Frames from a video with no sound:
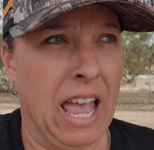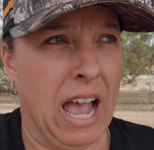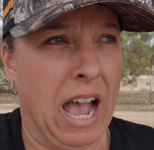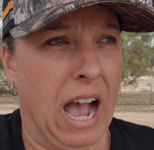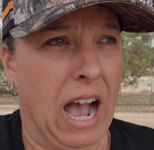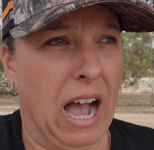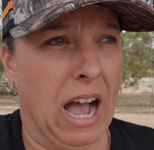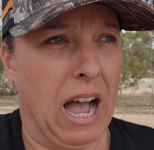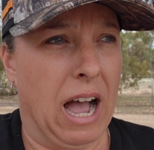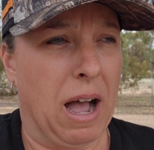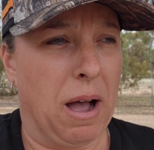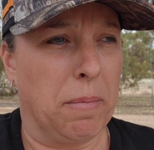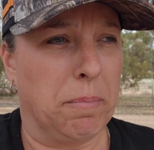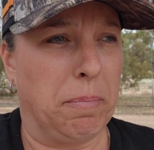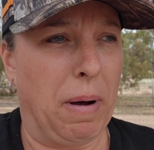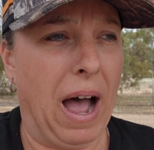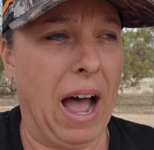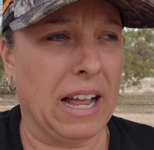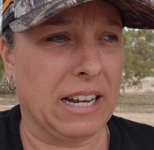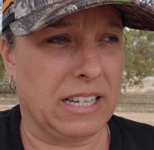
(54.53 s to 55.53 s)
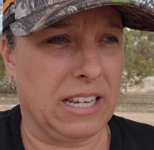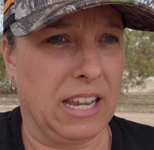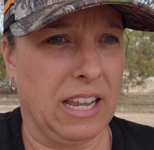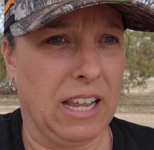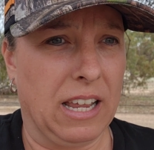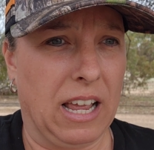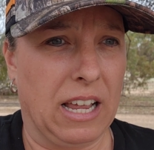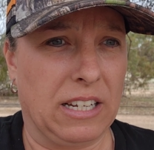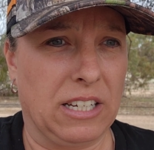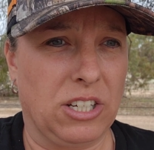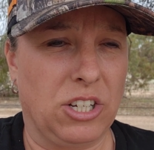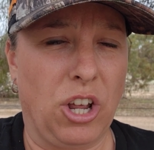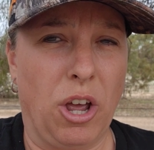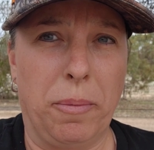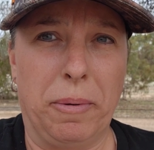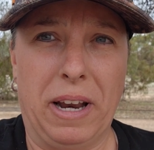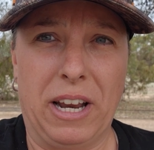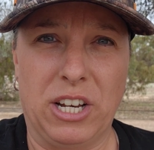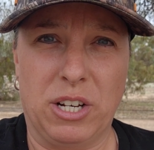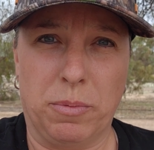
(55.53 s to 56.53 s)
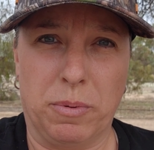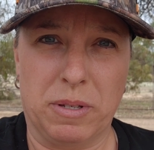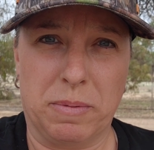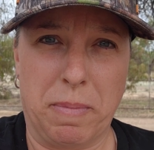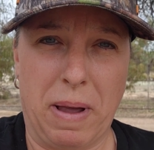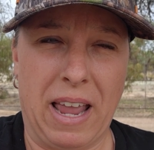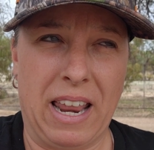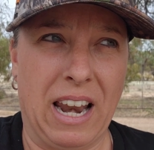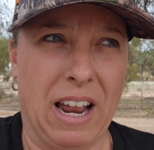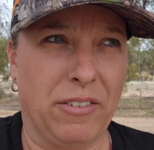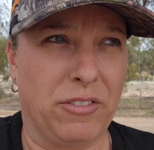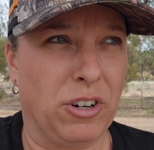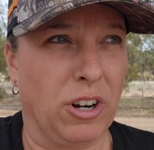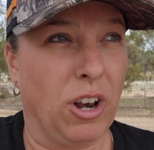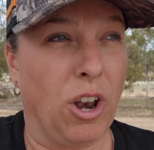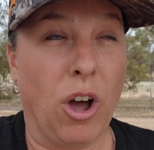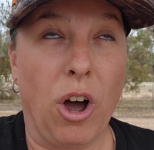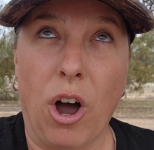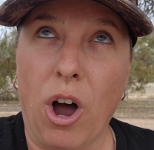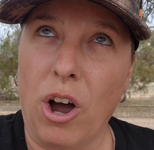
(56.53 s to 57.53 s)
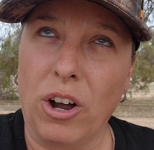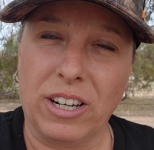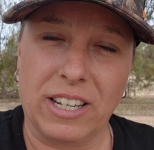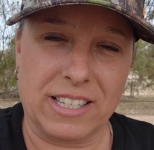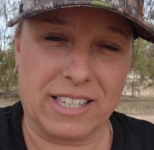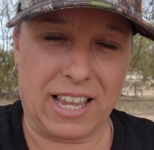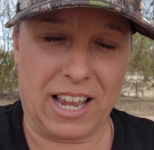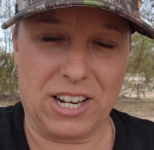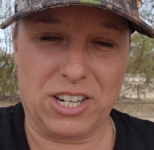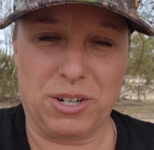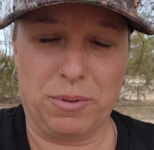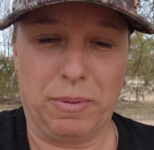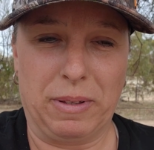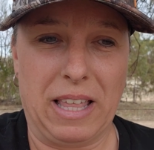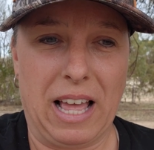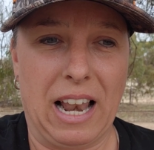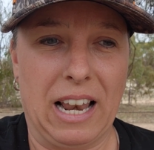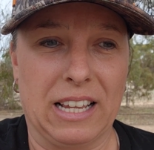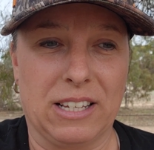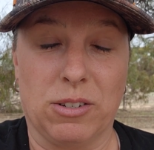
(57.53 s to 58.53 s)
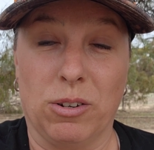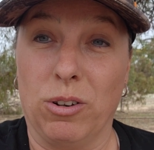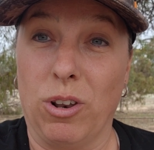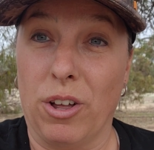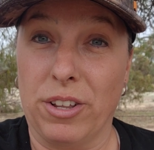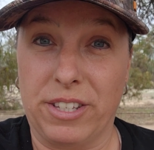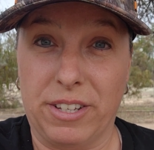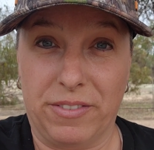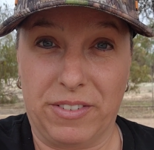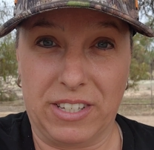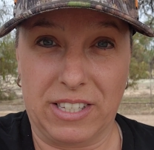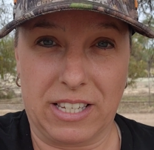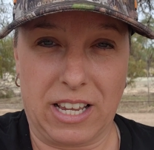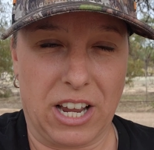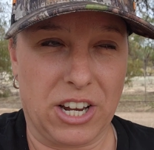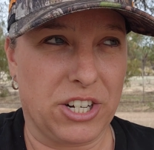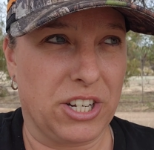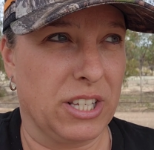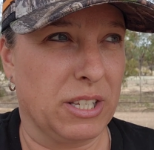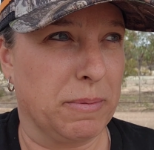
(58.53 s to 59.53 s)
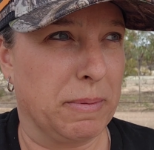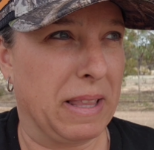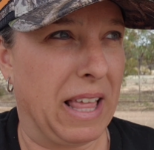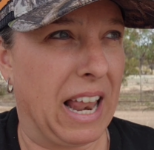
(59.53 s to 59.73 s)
but a determination was made after a long discussion with Alex, or lots of discussions with